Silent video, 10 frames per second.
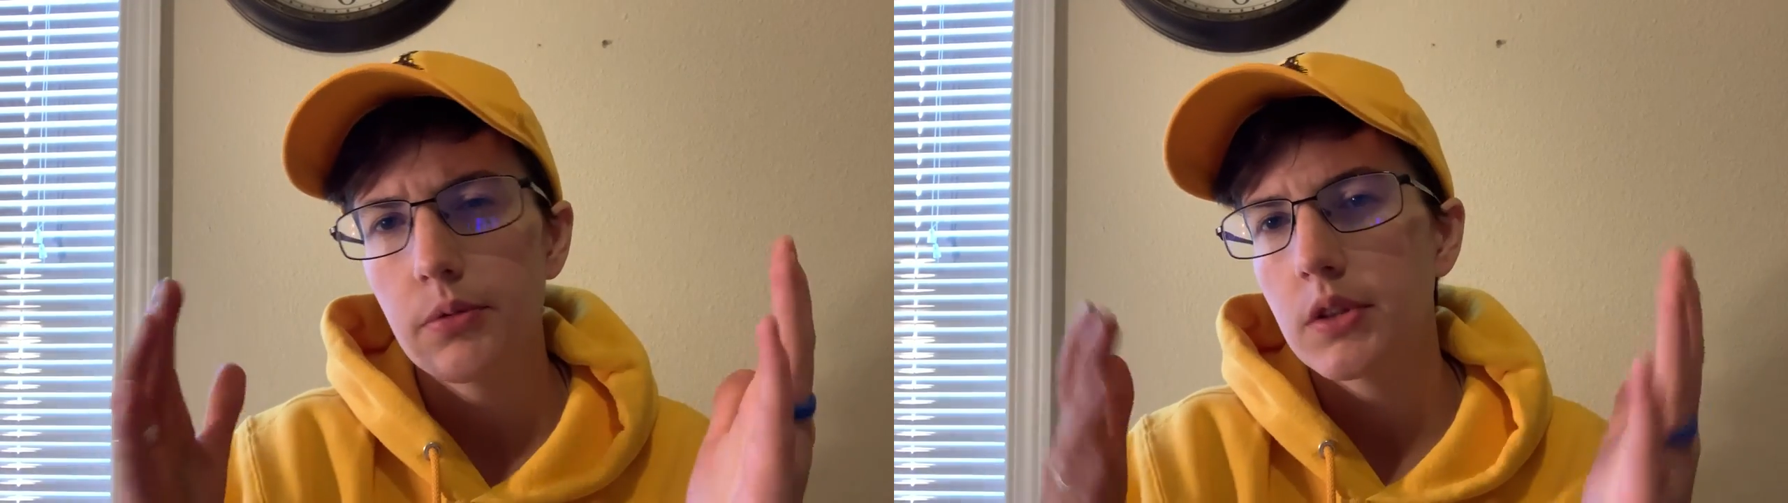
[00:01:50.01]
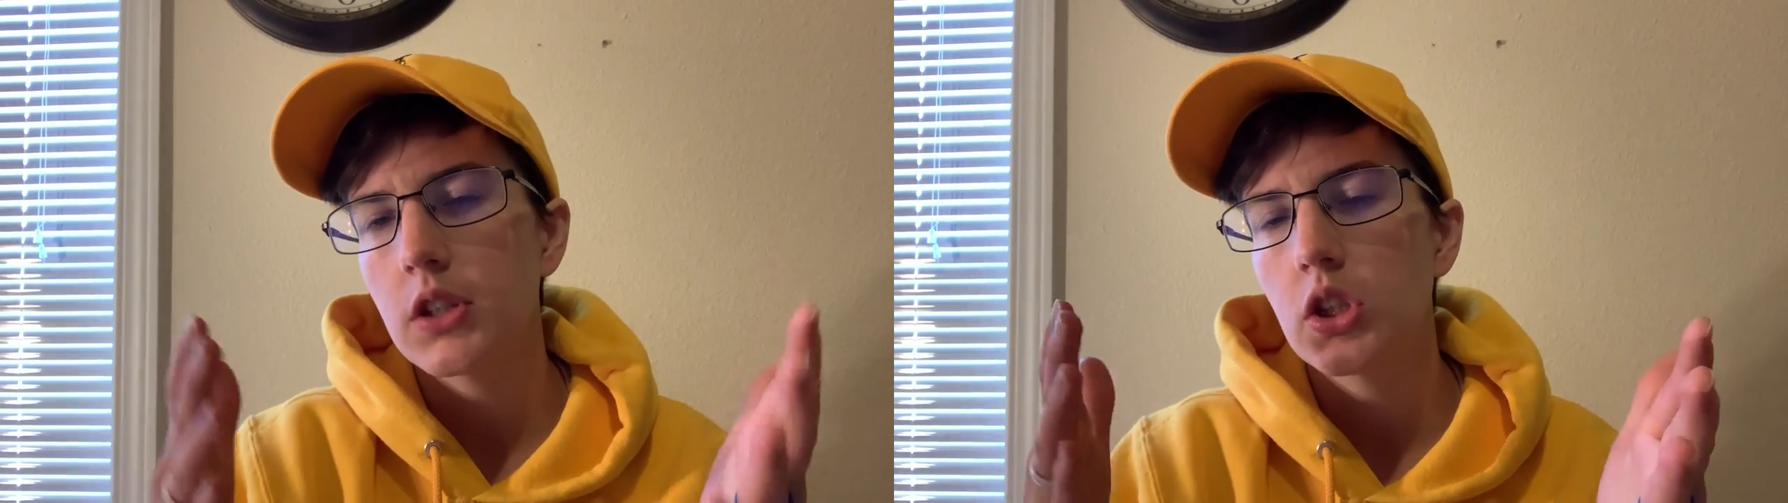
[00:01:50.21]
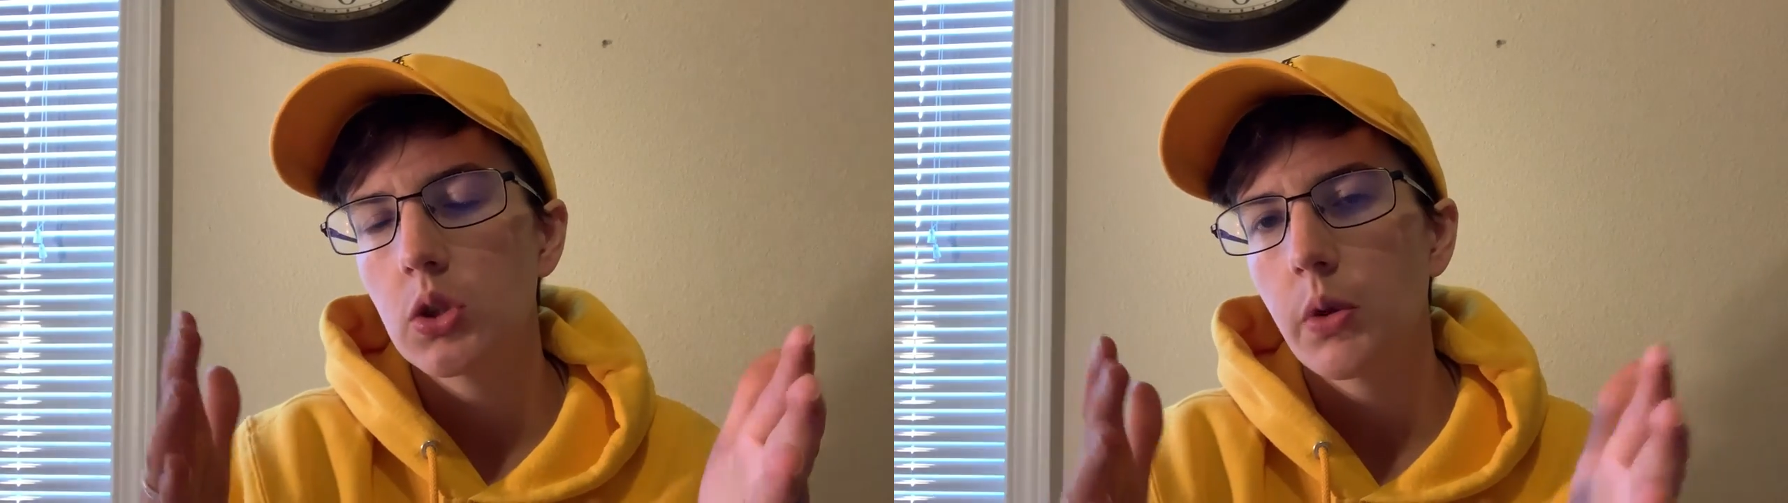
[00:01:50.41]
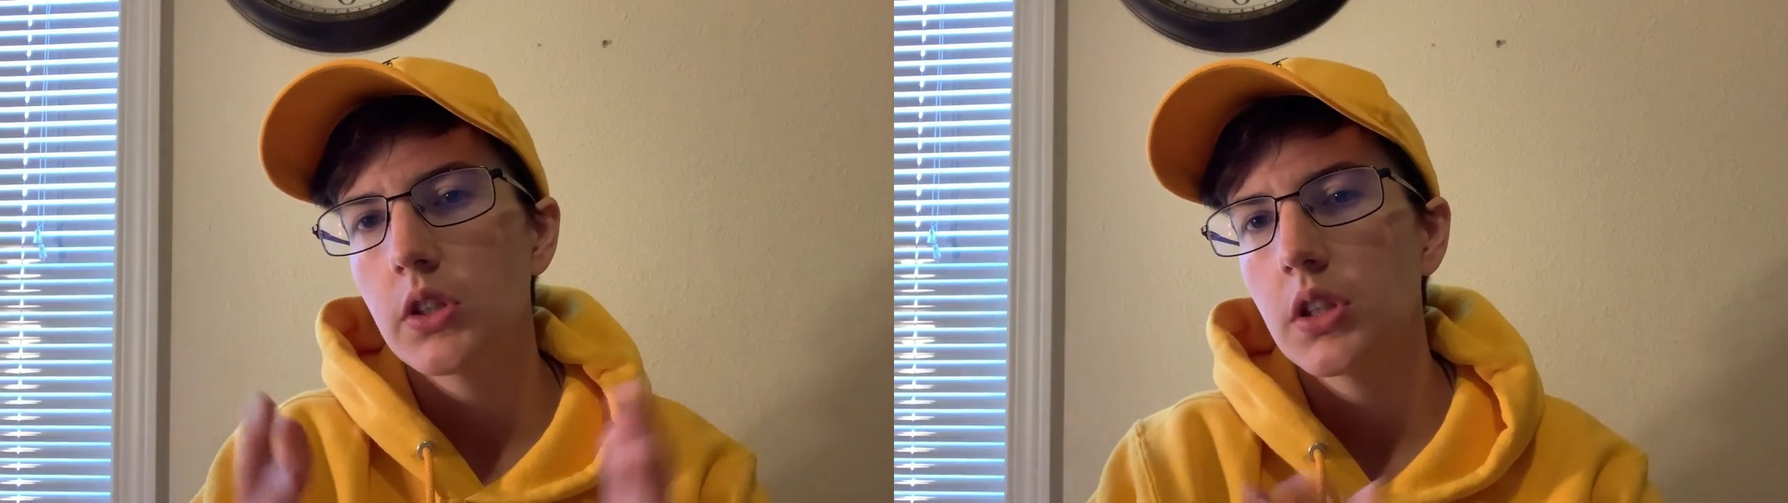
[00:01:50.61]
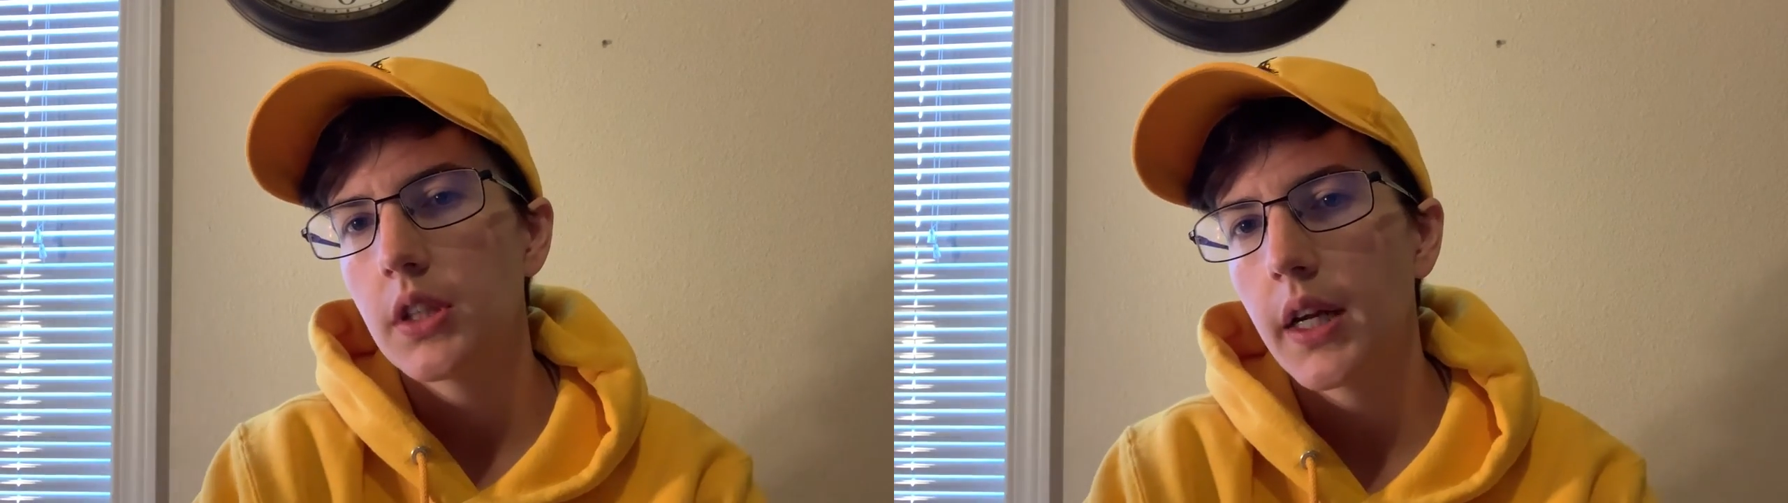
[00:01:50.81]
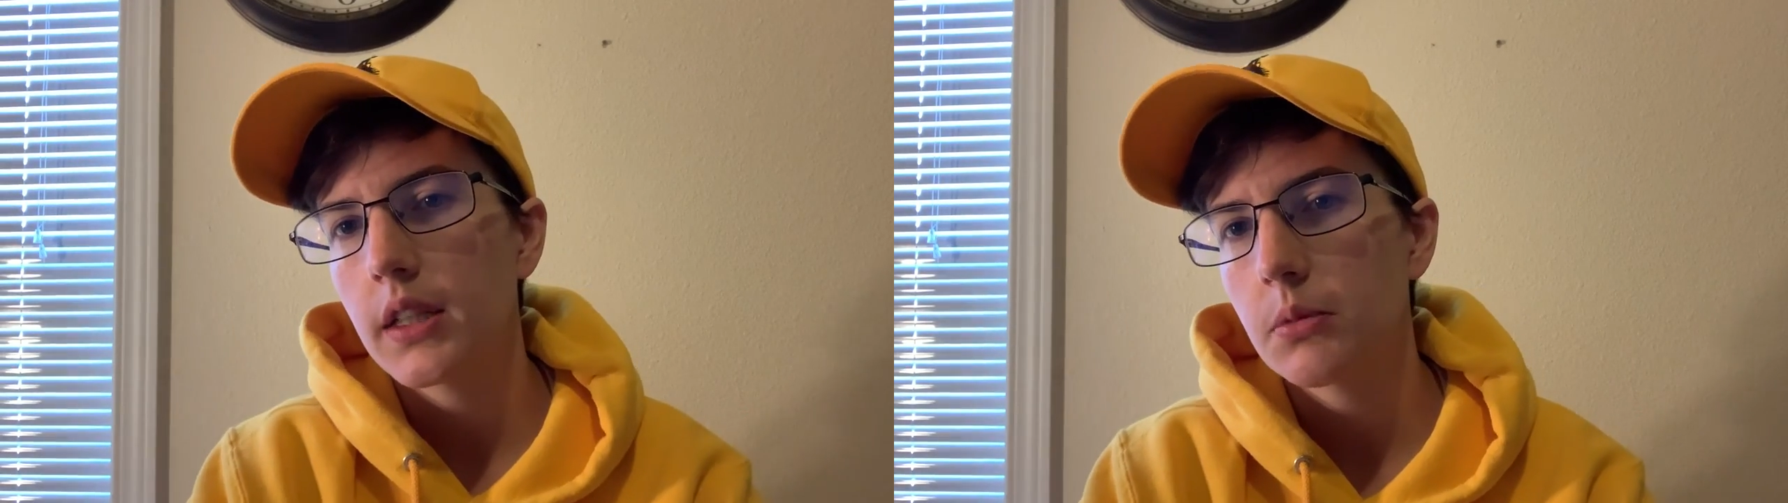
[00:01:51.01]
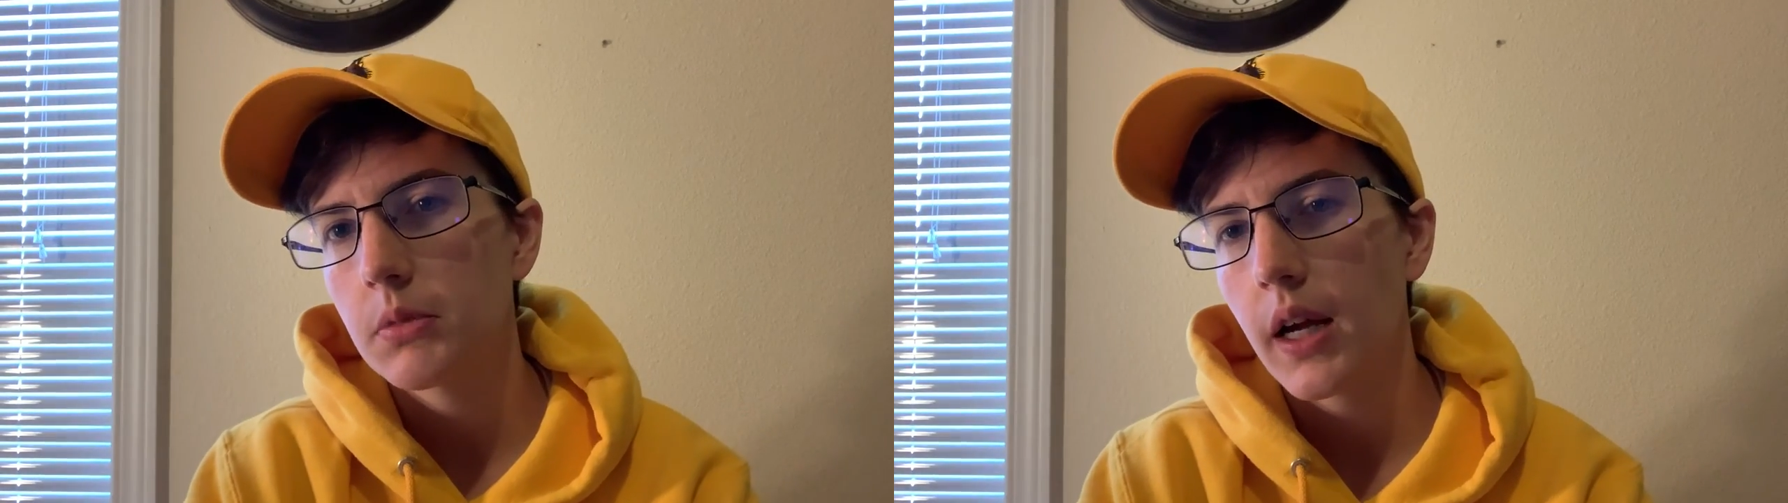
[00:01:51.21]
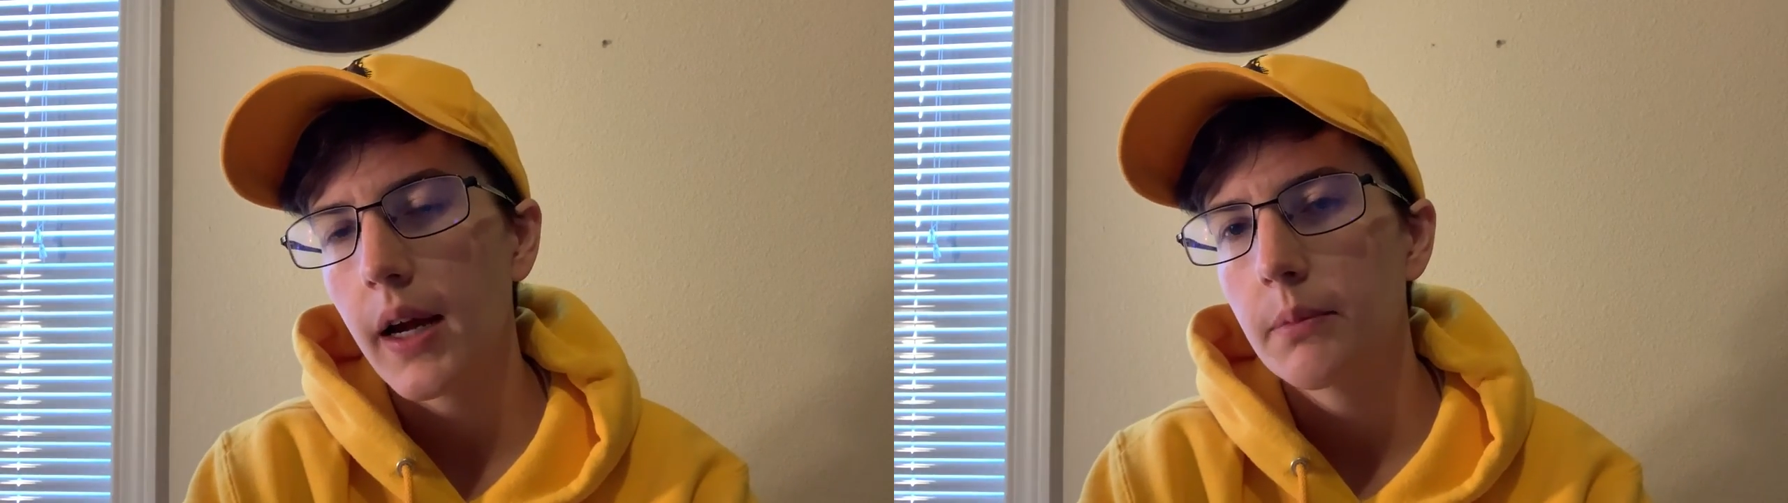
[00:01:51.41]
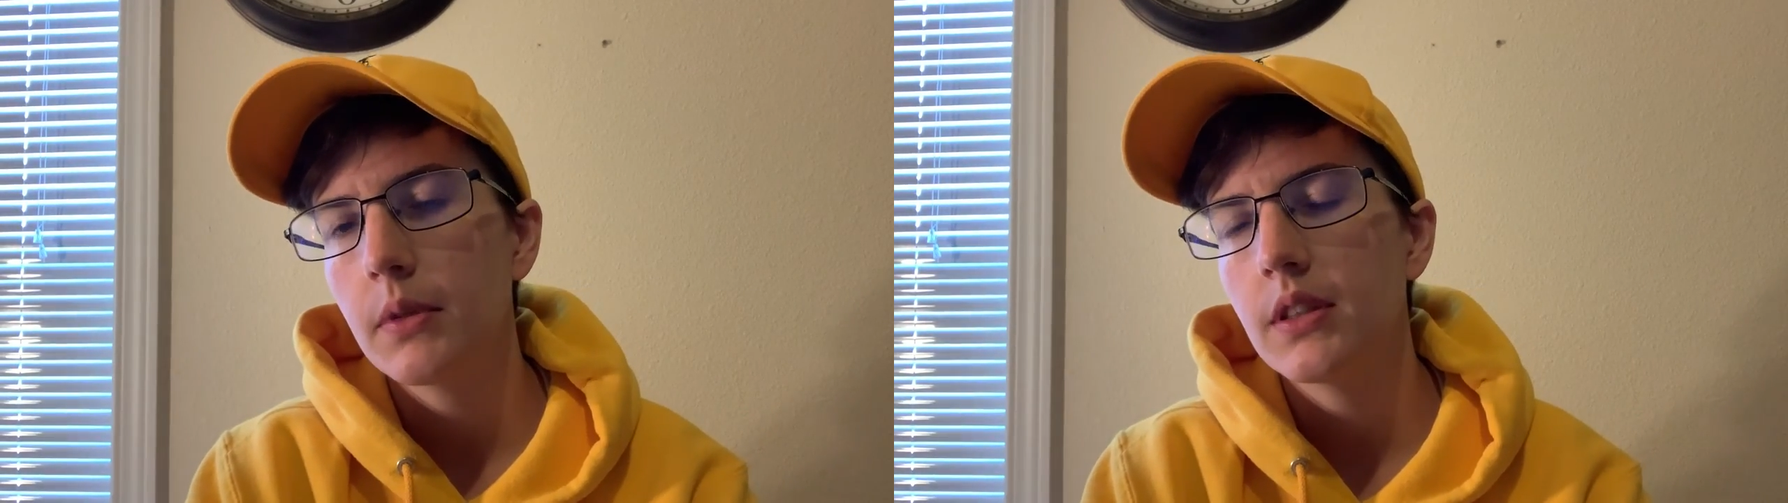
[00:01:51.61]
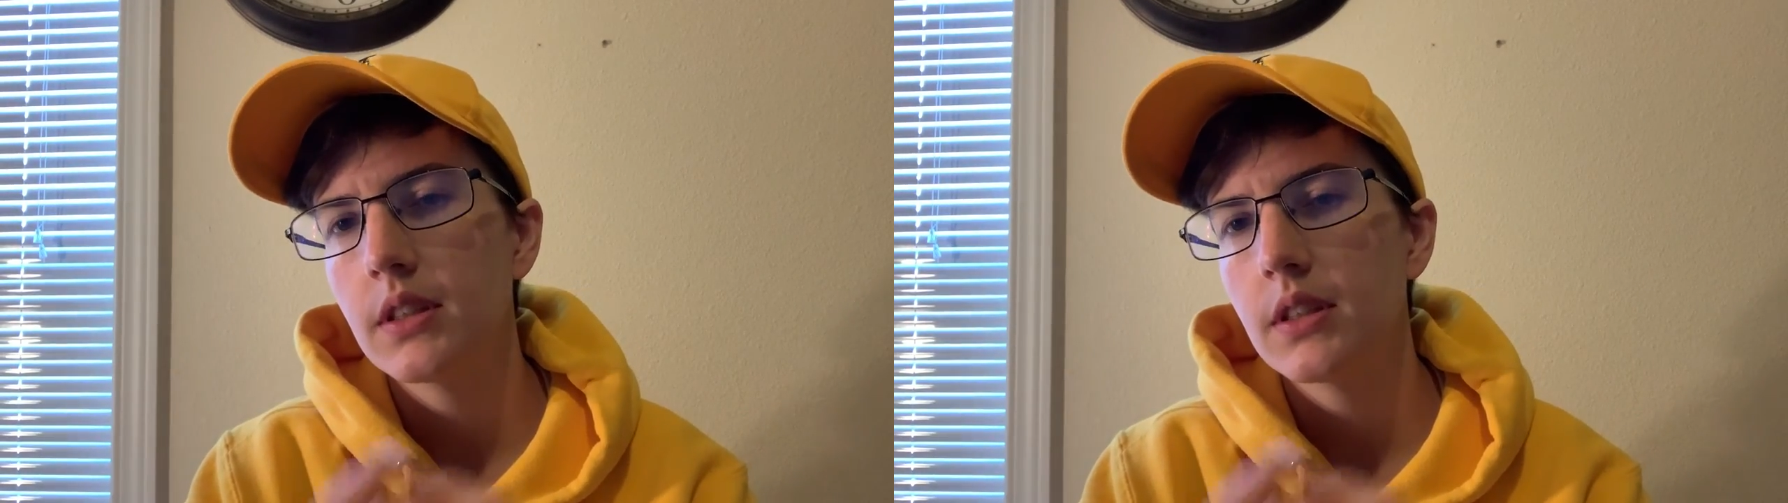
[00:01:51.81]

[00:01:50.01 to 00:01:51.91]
really just want you to take some time